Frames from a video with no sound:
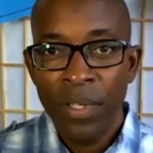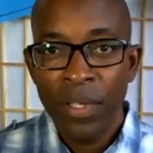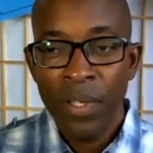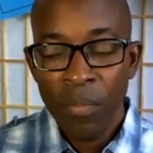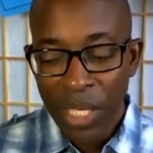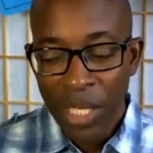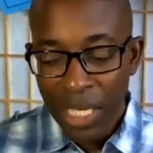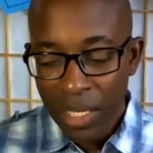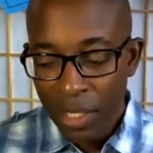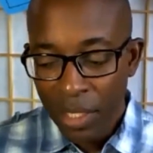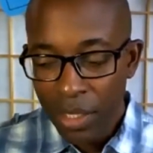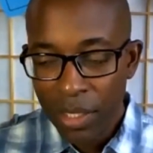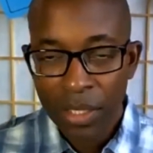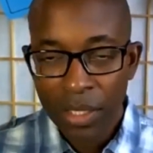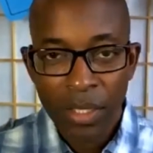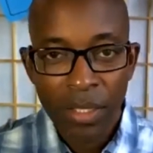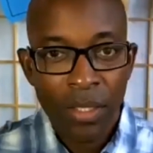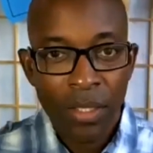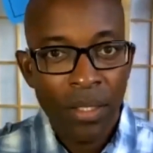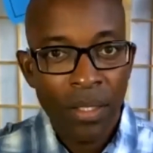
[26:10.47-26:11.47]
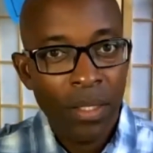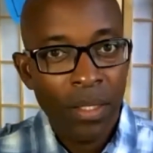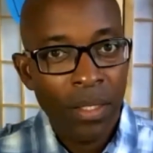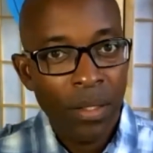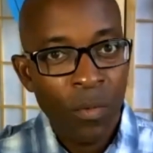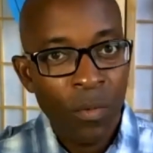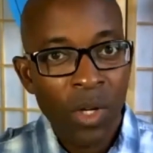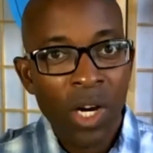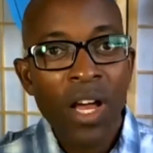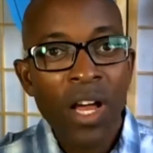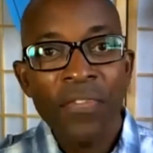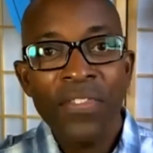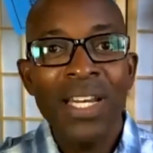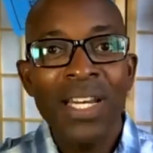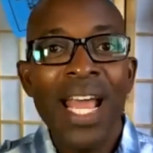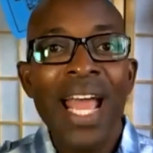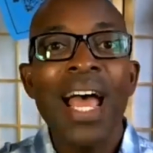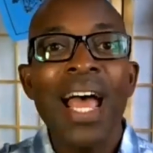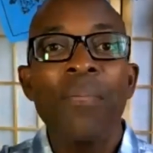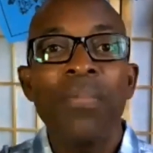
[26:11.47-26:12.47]
Because what often
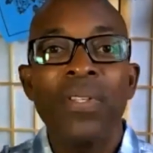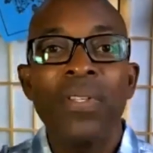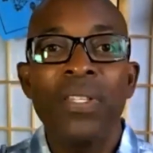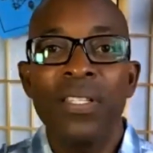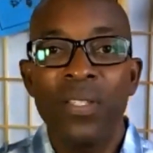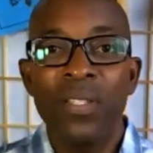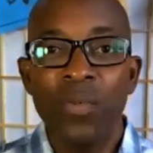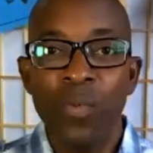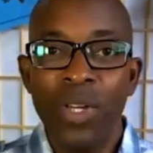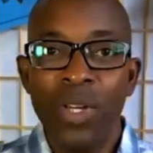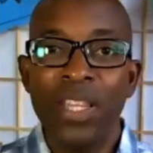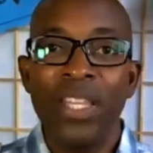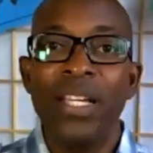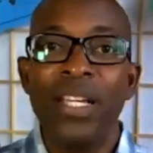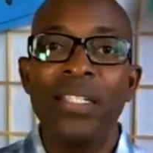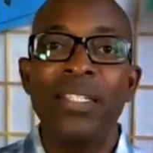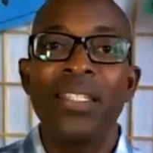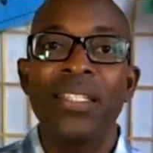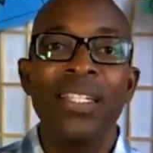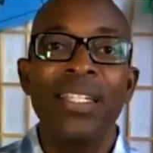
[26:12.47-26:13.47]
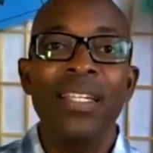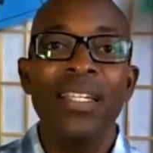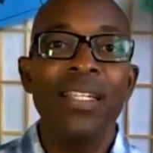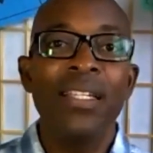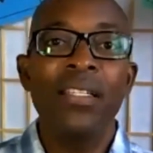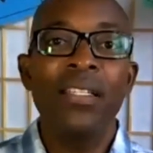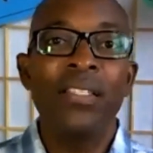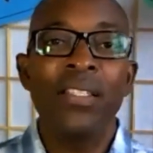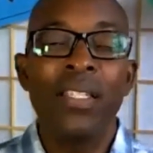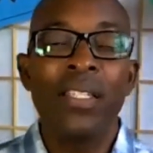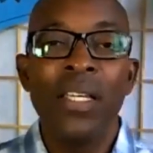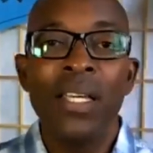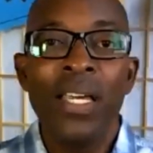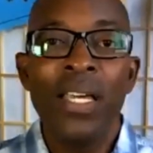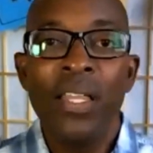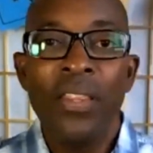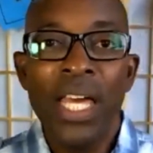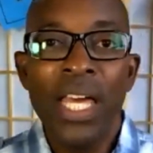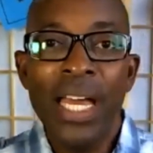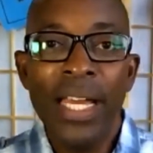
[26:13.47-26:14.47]
happens with us is
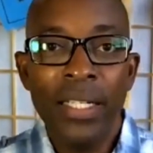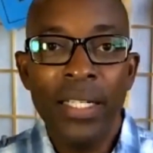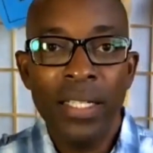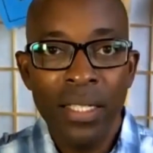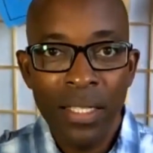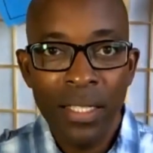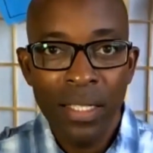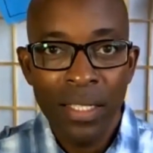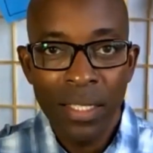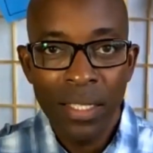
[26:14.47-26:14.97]
that